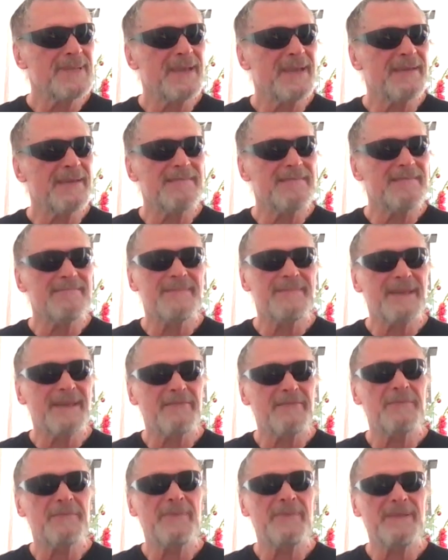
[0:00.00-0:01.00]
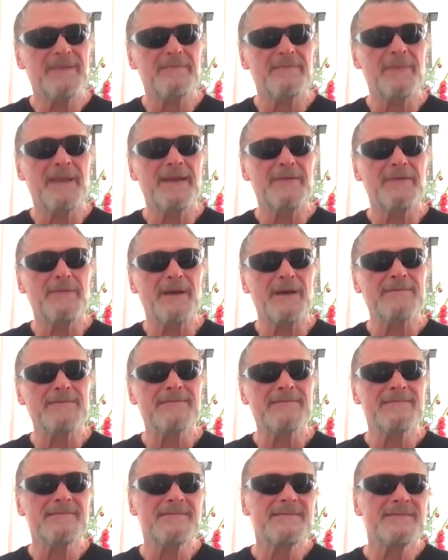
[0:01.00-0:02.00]
yeah, that would be the main
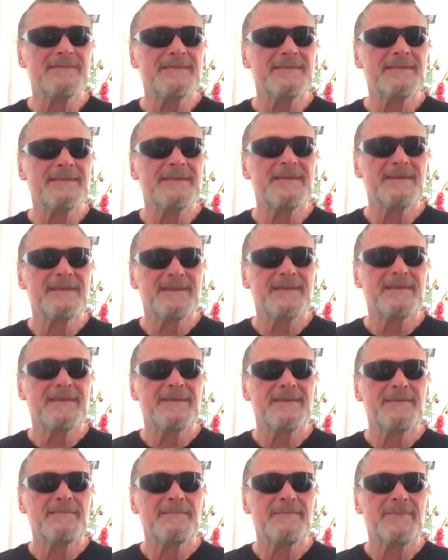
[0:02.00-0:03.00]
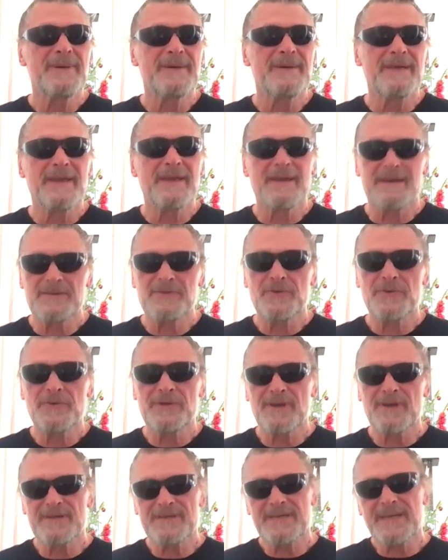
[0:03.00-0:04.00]
one. But yeah, I
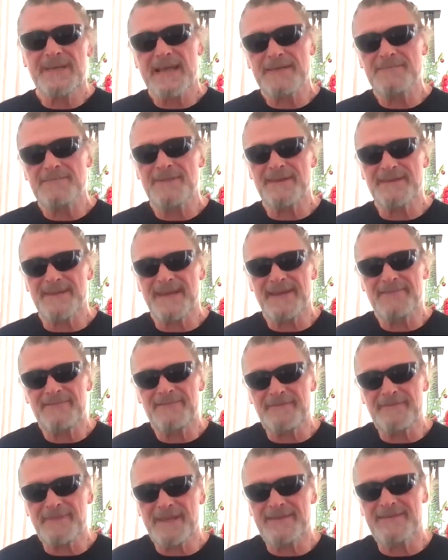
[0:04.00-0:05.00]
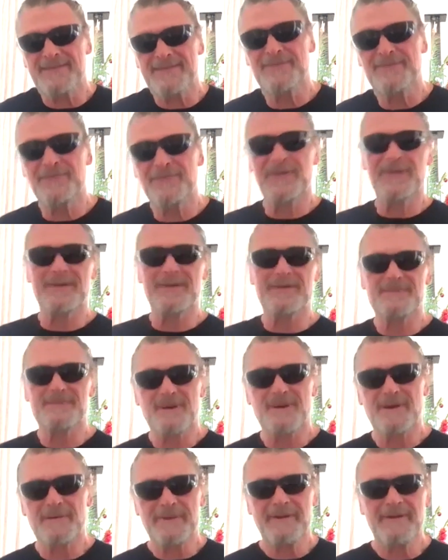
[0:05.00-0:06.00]
enjoyed lots of games like that from that sort
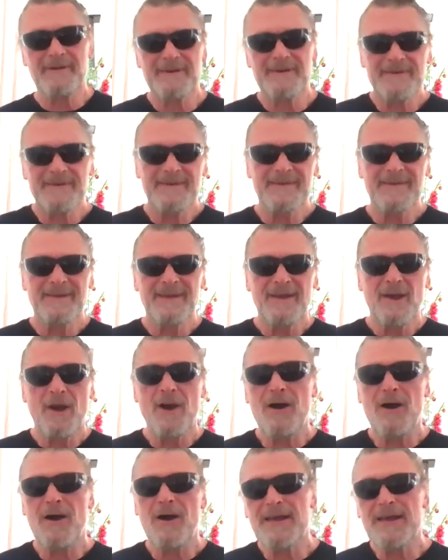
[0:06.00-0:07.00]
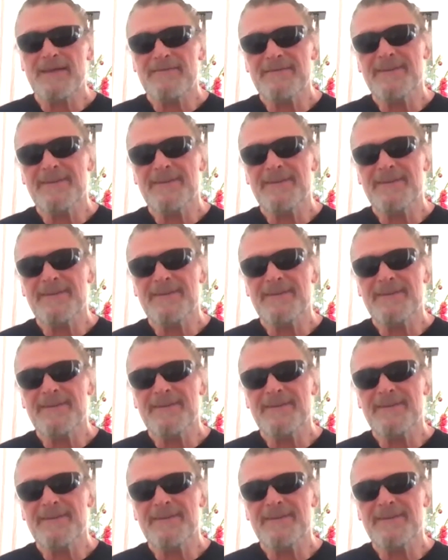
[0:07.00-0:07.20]
of time period. Oh,